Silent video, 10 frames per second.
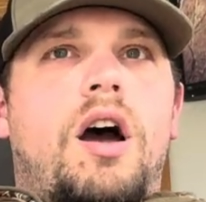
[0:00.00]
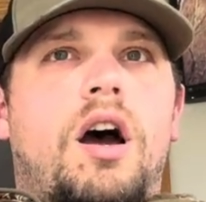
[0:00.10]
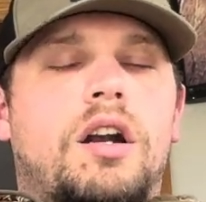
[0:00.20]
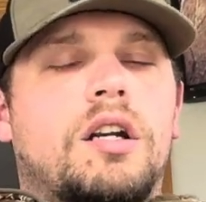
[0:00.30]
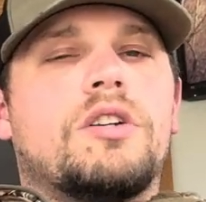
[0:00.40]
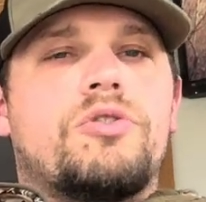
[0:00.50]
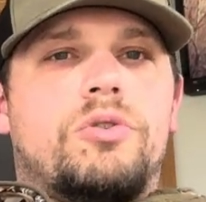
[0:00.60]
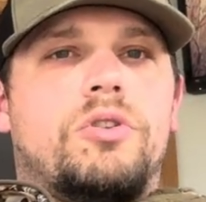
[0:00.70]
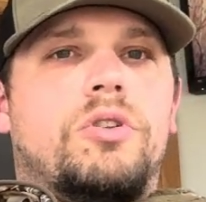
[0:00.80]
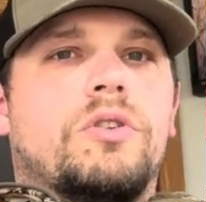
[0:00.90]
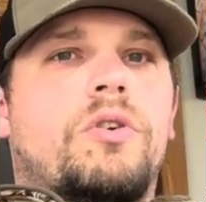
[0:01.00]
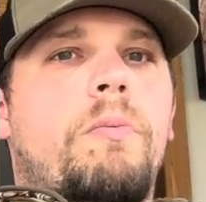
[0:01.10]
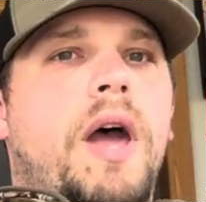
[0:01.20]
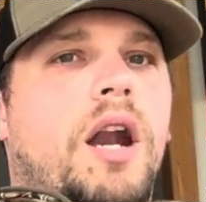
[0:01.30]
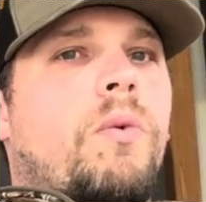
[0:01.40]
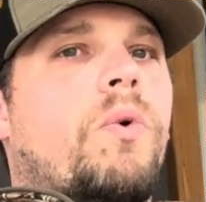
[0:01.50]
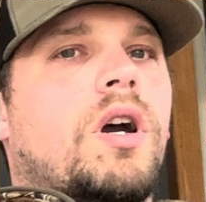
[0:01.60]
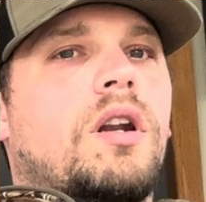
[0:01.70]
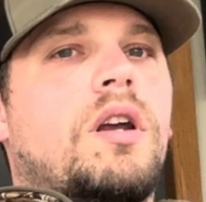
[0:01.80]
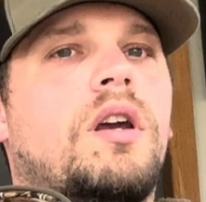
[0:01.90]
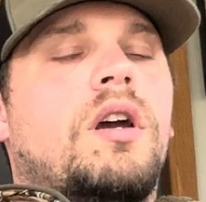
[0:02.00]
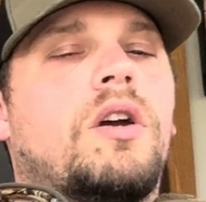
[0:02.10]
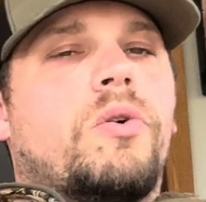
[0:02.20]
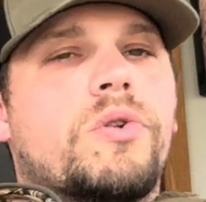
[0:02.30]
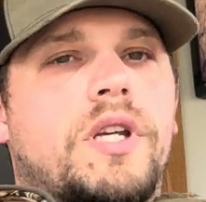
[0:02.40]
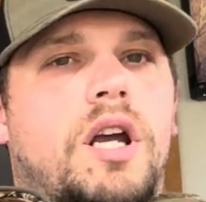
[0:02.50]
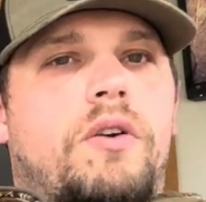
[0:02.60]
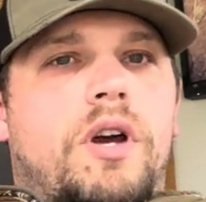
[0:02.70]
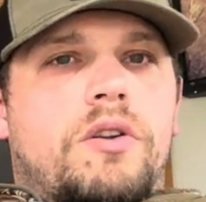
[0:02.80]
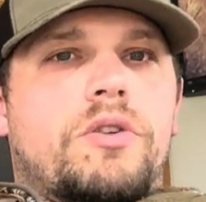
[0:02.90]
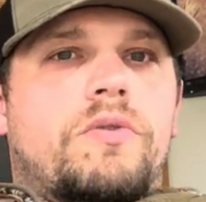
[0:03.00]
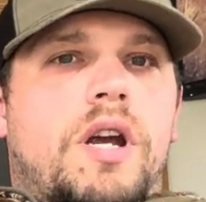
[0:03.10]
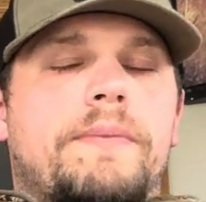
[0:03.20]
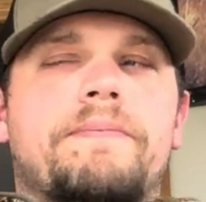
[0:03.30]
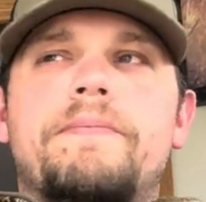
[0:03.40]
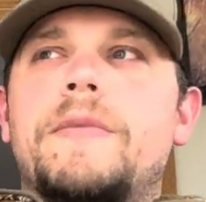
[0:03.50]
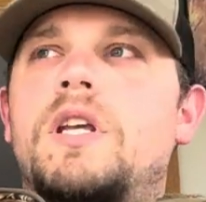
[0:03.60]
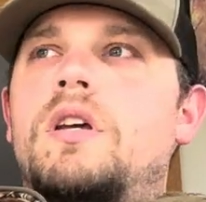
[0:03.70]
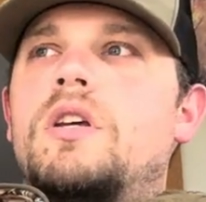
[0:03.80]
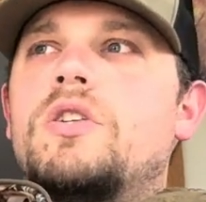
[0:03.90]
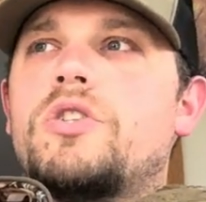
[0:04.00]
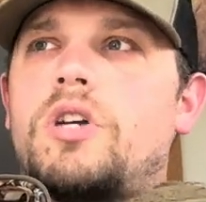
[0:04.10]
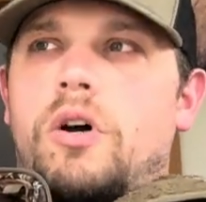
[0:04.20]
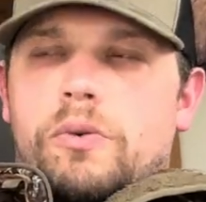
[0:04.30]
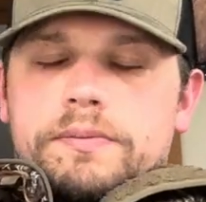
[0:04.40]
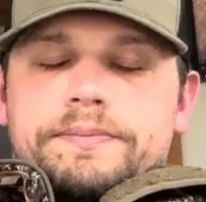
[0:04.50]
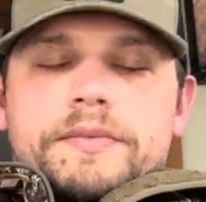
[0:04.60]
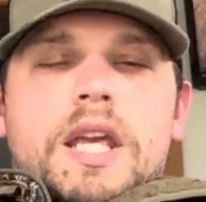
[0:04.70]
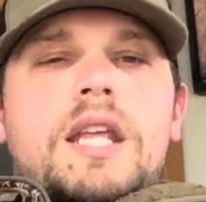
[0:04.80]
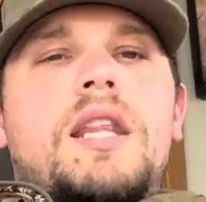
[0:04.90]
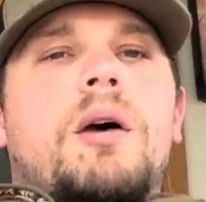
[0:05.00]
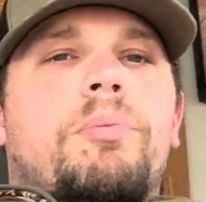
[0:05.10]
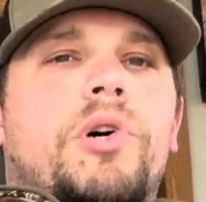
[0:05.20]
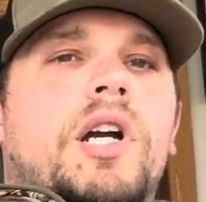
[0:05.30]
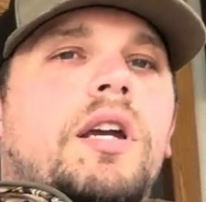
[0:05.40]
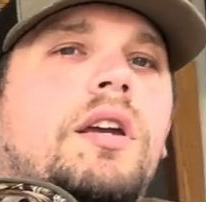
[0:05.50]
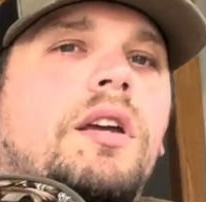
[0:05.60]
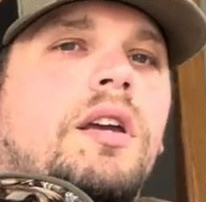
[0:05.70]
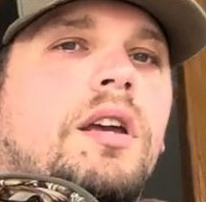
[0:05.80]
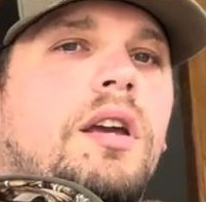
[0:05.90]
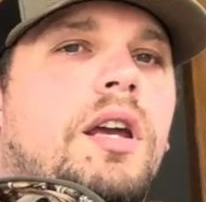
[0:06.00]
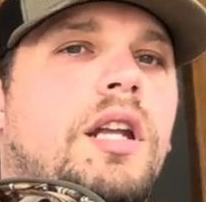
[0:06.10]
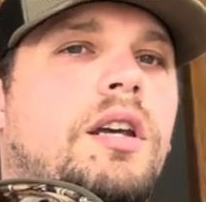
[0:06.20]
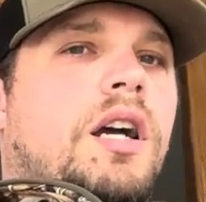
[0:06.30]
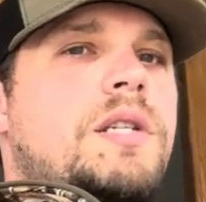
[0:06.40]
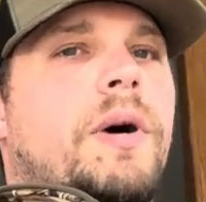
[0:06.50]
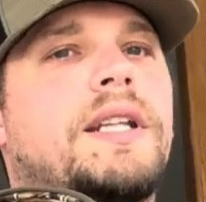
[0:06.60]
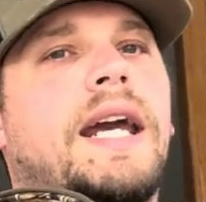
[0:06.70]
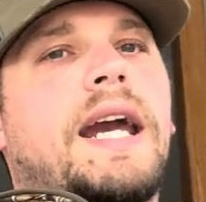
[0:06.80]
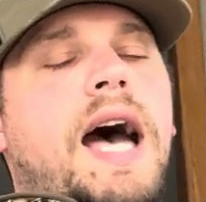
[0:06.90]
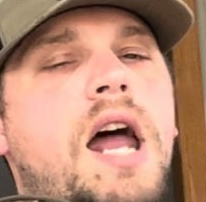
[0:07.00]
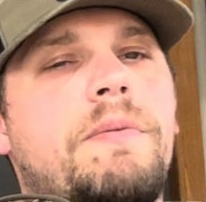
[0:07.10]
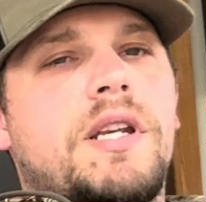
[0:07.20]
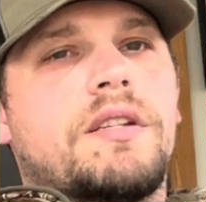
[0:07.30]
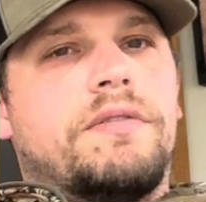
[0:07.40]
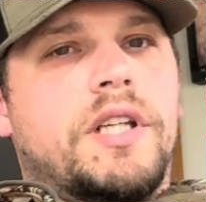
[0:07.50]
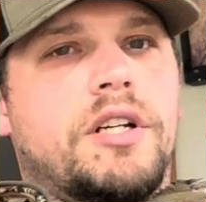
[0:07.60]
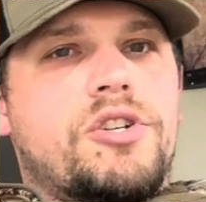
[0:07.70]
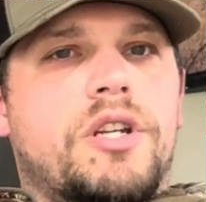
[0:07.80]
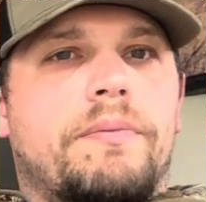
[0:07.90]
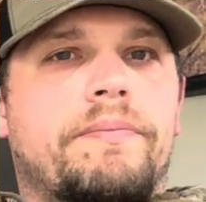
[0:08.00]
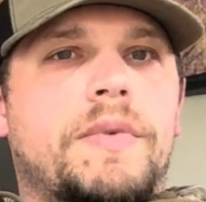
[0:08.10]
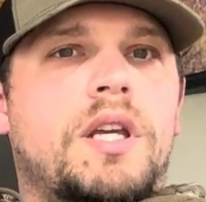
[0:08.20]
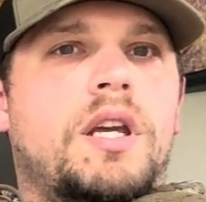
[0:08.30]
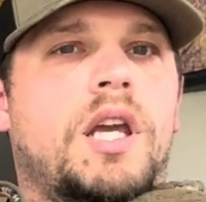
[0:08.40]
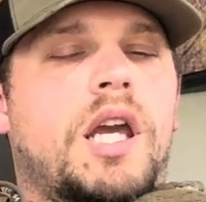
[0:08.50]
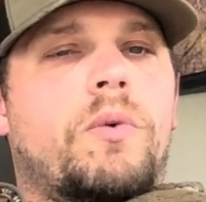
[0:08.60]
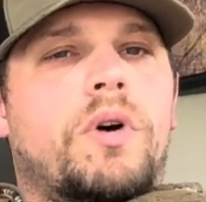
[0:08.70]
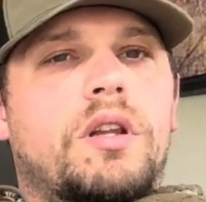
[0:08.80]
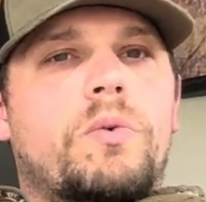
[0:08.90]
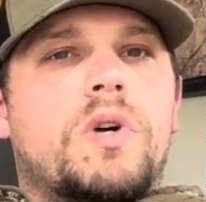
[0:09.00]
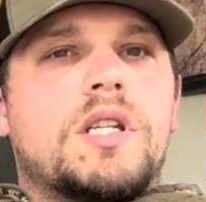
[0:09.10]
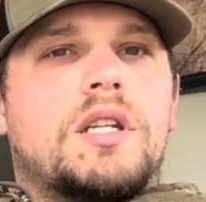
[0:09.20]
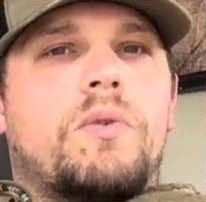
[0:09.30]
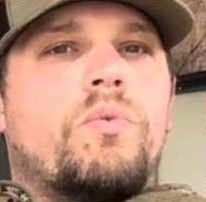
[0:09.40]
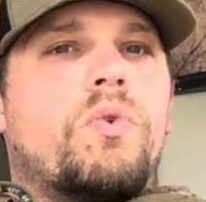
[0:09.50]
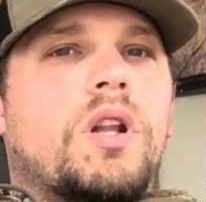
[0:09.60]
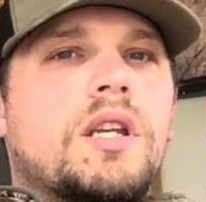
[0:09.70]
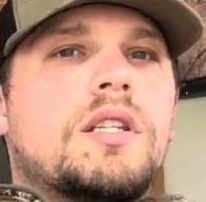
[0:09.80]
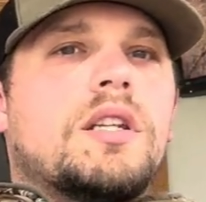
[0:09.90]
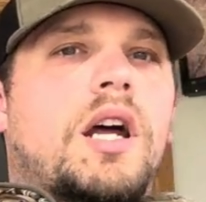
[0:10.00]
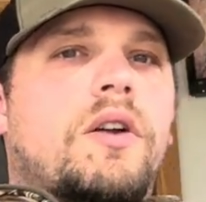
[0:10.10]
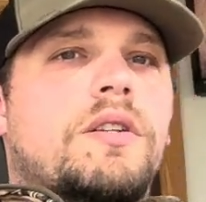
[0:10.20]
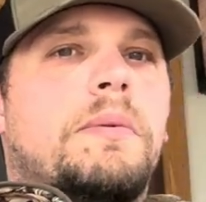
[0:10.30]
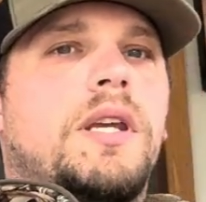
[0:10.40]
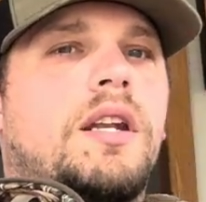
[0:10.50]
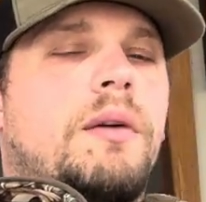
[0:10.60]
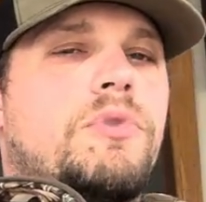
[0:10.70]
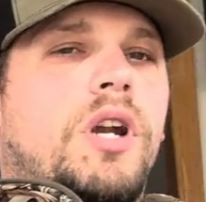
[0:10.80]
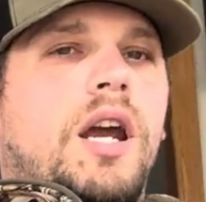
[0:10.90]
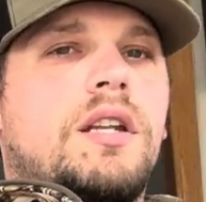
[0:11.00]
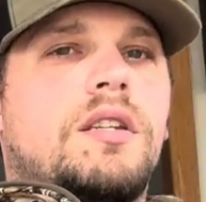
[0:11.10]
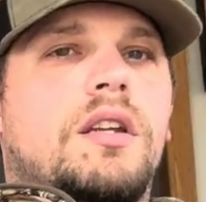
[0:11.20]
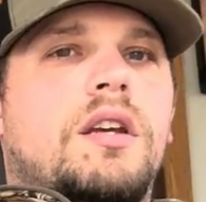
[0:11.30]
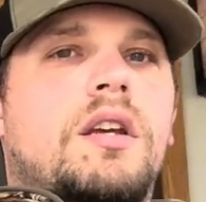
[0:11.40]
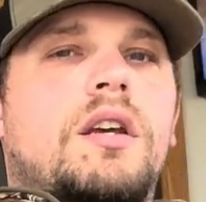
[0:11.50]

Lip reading: utter control no matter what goes on around you, right? So, in that book, it talks about dichotomies of leadership. And one of the ones that really stood out to me and I'm trying to